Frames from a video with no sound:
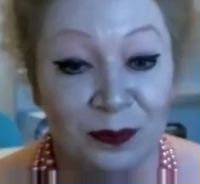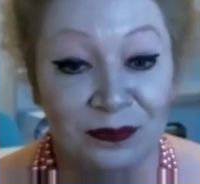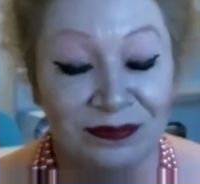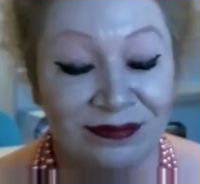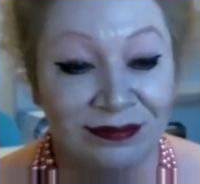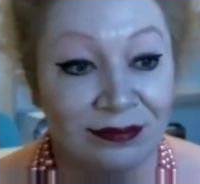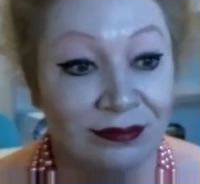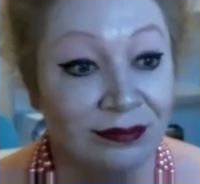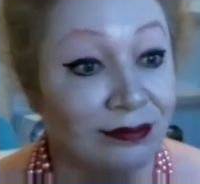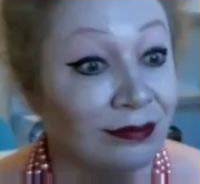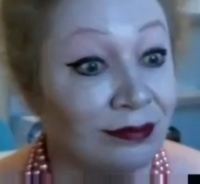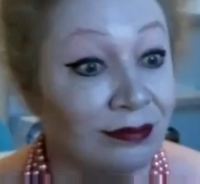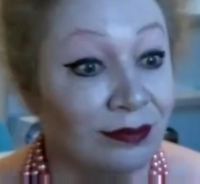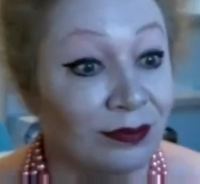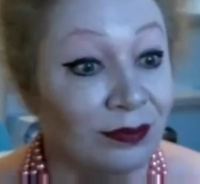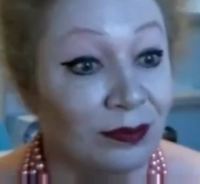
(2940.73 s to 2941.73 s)
full
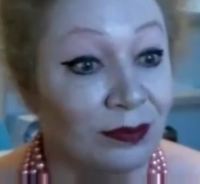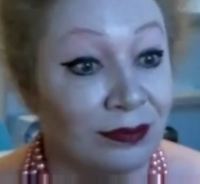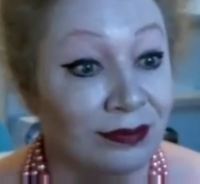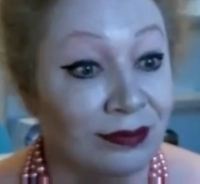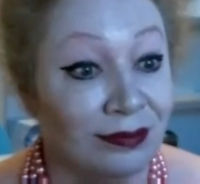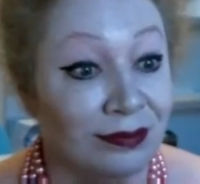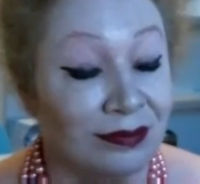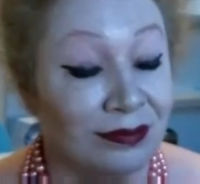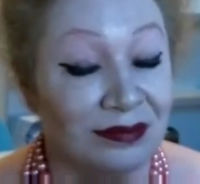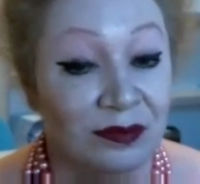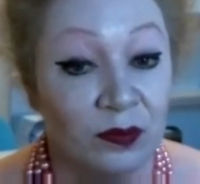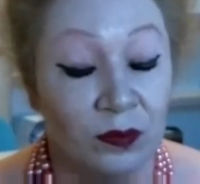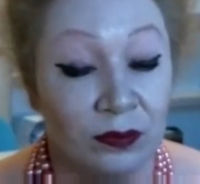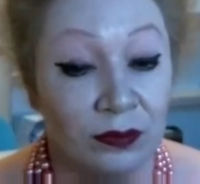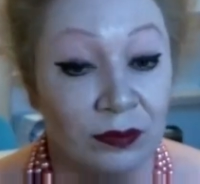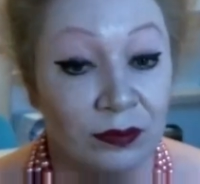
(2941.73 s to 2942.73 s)
professors, you know, in
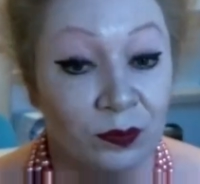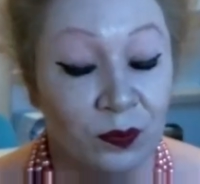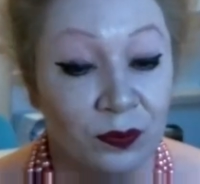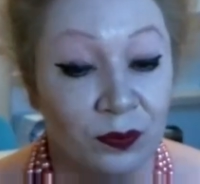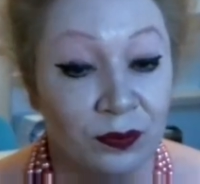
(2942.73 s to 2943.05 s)
Google